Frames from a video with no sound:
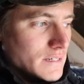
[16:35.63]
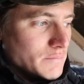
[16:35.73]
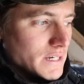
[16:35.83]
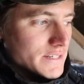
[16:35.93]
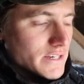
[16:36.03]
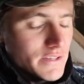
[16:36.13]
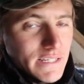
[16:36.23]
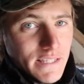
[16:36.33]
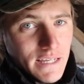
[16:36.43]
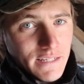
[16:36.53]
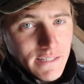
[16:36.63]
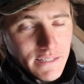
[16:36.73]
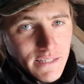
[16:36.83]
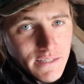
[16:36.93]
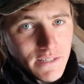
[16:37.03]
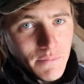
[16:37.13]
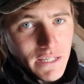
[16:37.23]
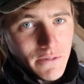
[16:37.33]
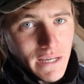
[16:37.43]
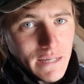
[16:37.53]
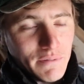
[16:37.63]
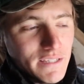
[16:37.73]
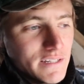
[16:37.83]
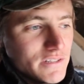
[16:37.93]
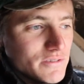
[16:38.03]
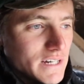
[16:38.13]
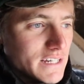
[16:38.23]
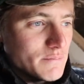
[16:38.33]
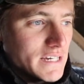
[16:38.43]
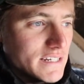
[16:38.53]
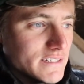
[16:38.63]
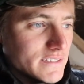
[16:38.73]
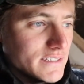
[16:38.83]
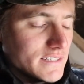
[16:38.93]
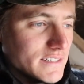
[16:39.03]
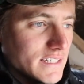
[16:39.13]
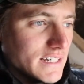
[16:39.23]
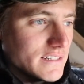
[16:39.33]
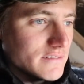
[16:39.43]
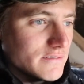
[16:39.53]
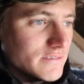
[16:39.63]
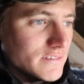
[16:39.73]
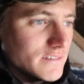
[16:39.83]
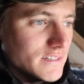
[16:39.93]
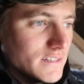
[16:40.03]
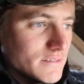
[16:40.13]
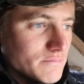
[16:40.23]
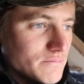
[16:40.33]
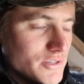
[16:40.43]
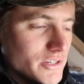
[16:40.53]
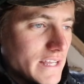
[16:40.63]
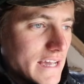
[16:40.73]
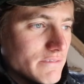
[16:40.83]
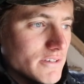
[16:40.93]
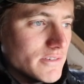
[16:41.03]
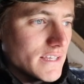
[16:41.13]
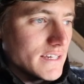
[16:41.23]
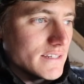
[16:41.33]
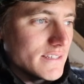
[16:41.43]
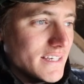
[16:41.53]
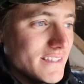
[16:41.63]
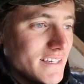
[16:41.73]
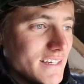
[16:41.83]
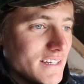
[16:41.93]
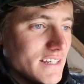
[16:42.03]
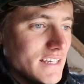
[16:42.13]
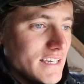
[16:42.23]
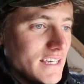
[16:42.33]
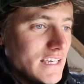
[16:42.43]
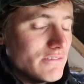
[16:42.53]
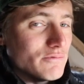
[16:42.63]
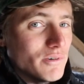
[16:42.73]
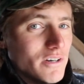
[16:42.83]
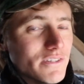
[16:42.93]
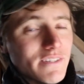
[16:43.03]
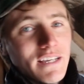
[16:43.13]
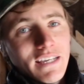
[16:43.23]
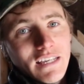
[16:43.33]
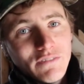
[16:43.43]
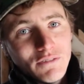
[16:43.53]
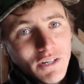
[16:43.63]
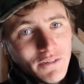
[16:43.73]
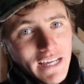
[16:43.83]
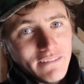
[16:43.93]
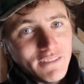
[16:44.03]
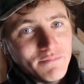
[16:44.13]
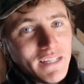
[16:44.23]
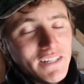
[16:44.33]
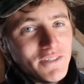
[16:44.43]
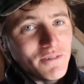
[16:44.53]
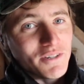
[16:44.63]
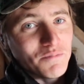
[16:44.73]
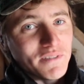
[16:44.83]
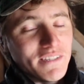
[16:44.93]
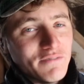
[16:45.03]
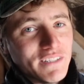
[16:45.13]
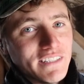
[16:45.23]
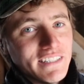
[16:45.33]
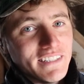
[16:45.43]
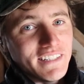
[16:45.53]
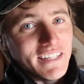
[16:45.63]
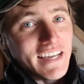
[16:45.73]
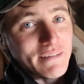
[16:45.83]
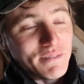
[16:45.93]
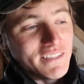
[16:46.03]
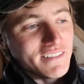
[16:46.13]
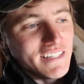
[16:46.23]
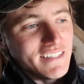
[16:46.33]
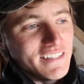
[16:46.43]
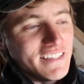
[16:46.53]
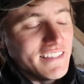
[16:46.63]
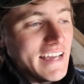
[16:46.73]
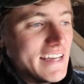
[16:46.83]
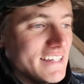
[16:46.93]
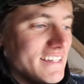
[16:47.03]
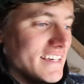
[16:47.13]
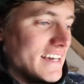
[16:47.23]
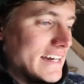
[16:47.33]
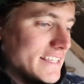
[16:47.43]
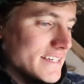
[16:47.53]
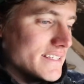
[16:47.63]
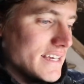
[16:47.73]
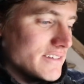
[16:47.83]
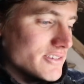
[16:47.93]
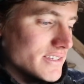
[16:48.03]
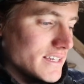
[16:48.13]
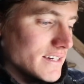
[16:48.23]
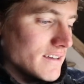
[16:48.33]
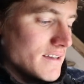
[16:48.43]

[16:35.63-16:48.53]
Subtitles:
because all these things exist to make you happy, that you automatically kind of should have those things. And then, even worse, if you don't have them, that you are specifically unhappy. And that, I think, is a dangerous thing.